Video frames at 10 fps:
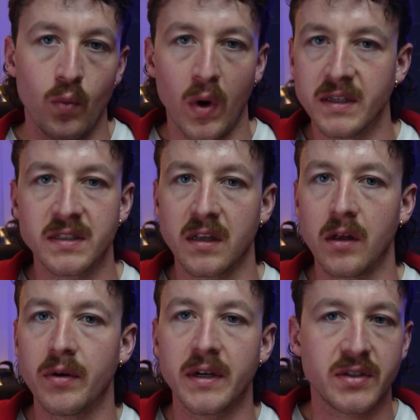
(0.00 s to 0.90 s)
1's the
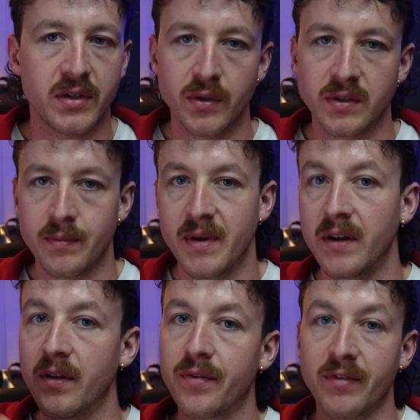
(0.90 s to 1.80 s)
lowest, 2's the
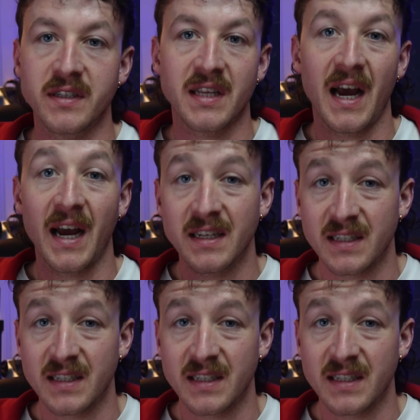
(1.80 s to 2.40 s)
middle, 3's the highest.